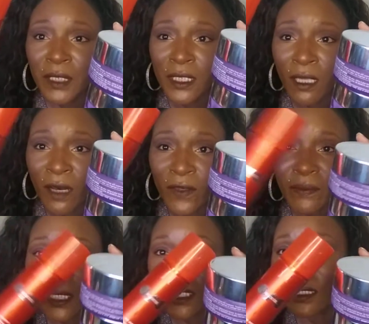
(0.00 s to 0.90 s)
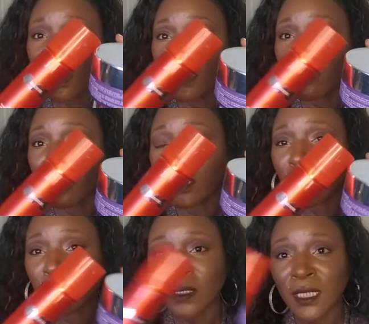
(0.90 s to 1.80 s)
dissolving mist these are the
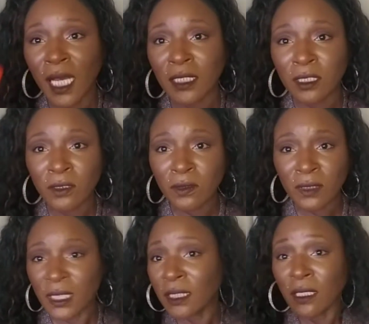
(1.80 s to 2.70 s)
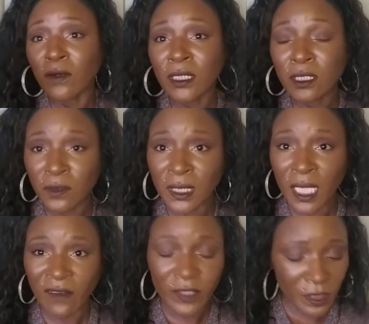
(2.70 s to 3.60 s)
two that i use these are the only two that
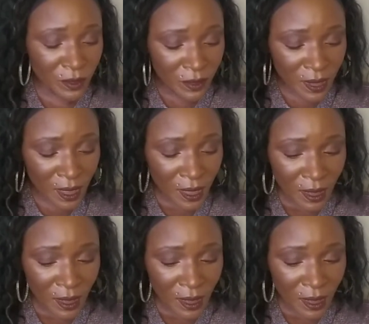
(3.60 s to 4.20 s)
i've used